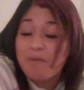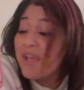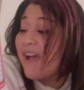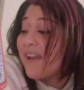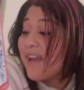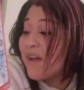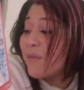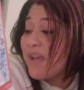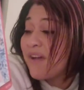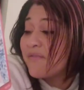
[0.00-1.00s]
got air,
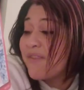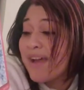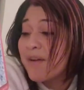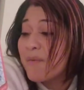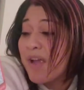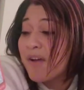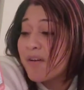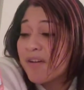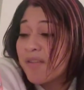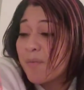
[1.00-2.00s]
we got fire, we got
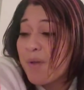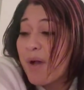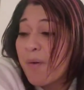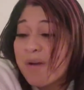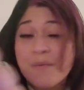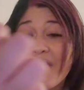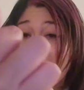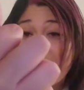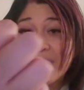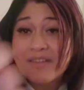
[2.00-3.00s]
earth, we got water, we
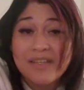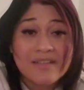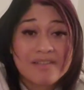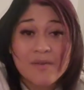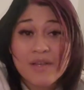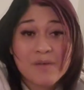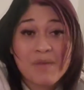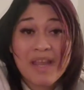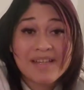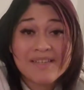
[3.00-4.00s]
got everything. So it could
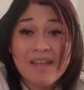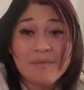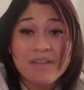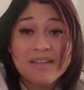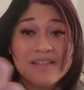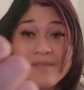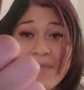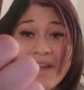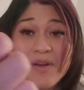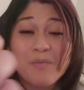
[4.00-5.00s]
be any sign, really. It doesn't
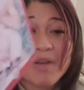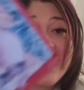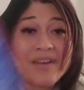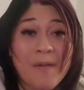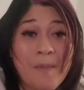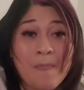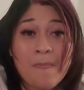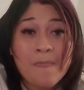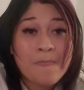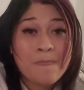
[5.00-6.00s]
matter. But
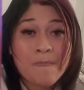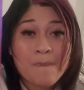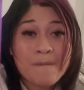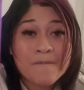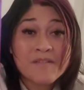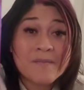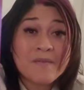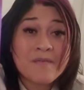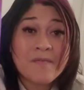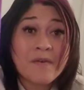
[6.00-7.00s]
for some
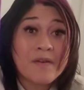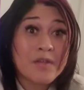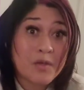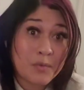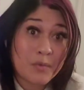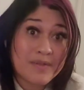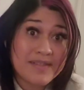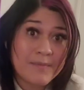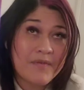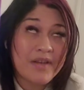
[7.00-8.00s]
of you and
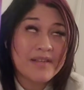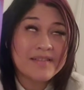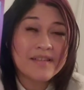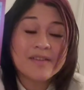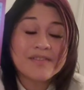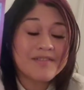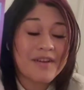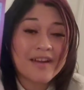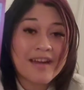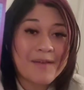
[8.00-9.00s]
some of us, it could
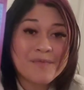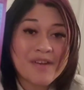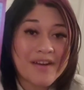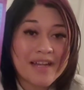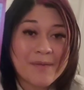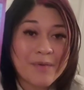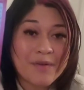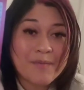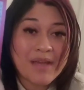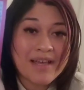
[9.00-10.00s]
start, and I'm sorry, I keep
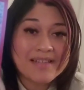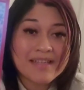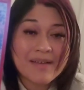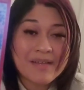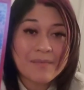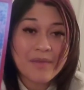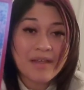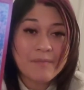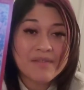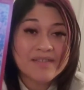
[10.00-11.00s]
rolling my eyes and I keep like,
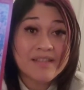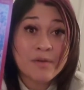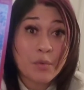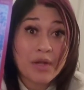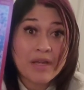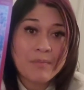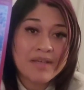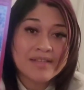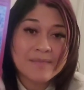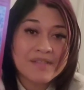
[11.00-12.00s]
I'm just annoyed
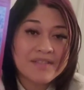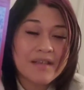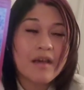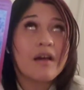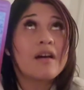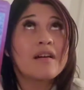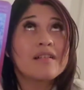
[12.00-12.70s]
because I'm just like, oh,